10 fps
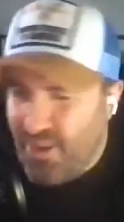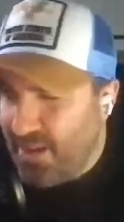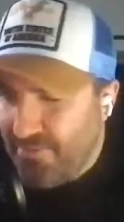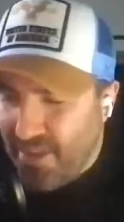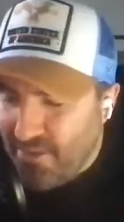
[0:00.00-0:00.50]

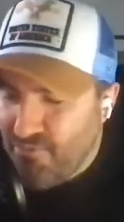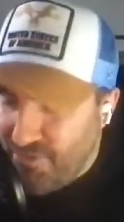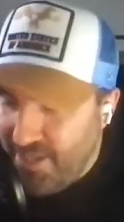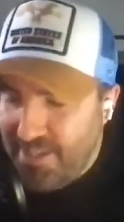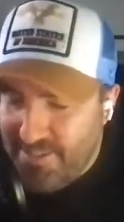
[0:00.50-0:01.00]
I've
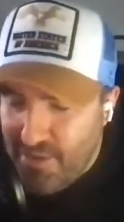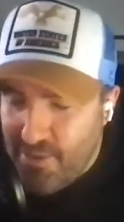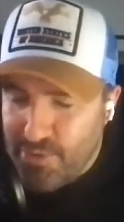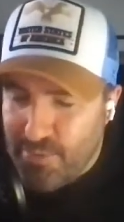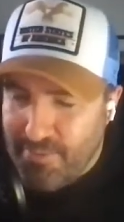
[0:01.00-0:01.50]
done a really
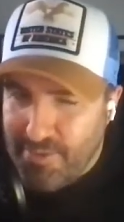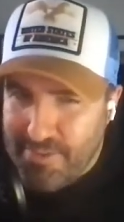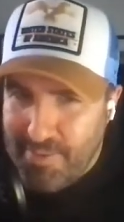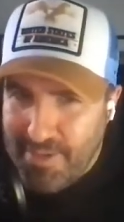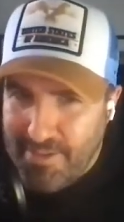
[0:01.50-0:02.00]
terrible
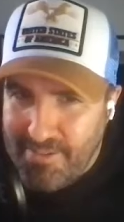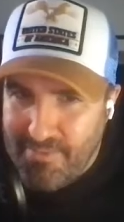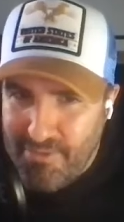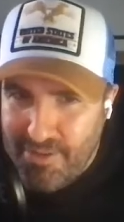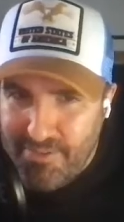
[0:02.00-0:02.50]
job of
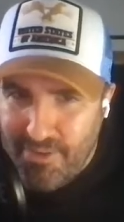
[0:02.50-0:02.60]
explaining.